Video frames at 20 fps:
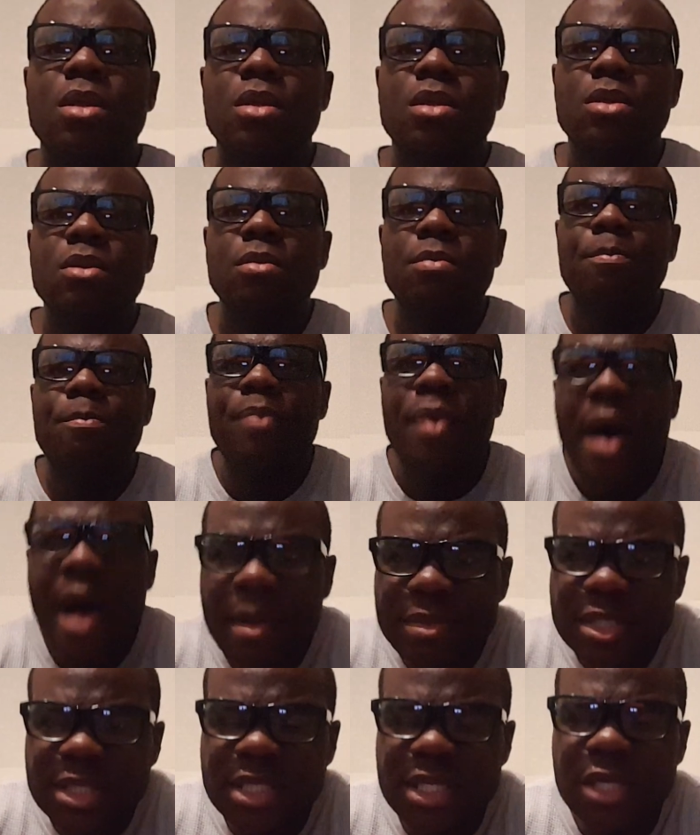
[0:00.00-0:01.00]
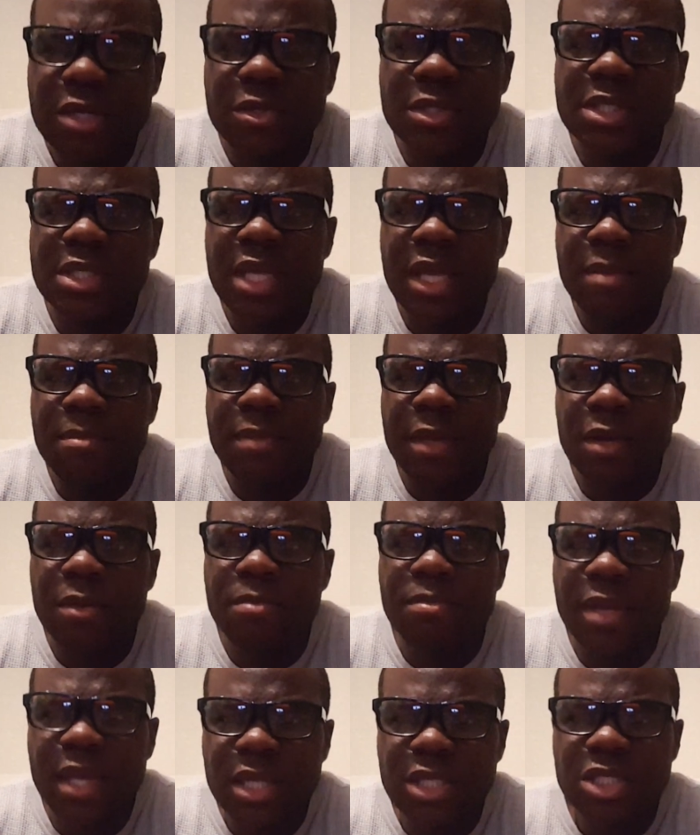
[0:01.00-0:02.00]
you popsicle stick
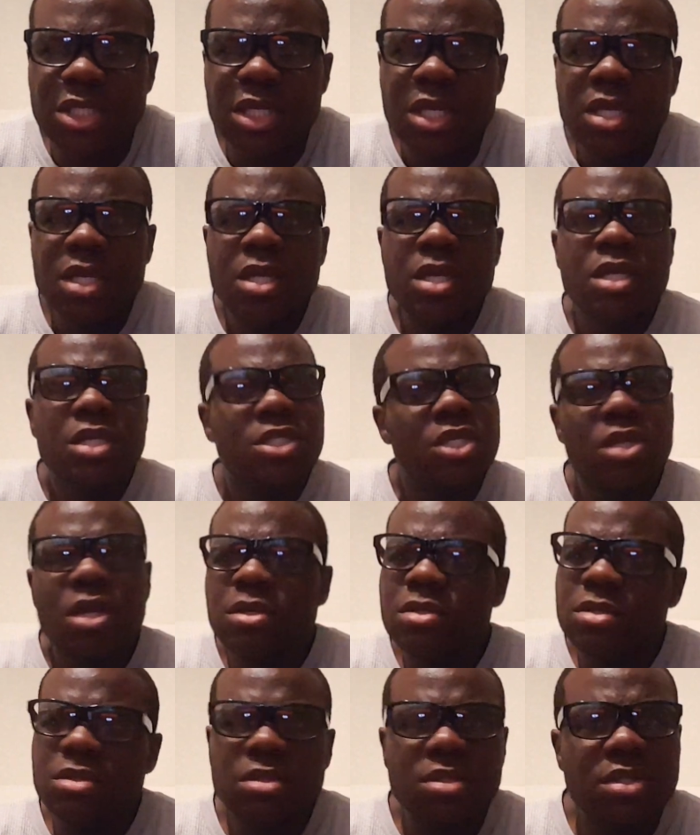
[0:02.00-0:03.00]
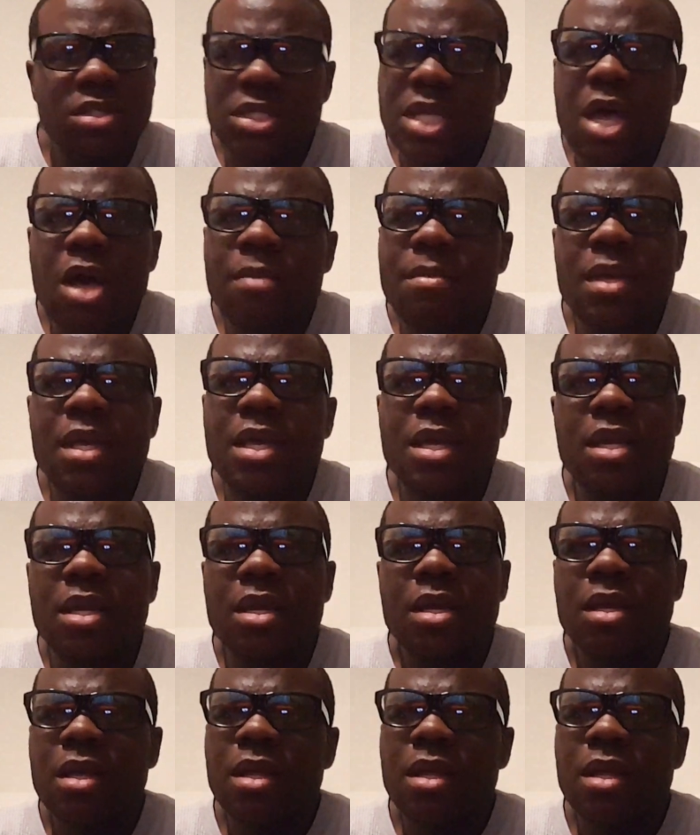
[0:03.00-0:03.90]
built bitch. So don't tell me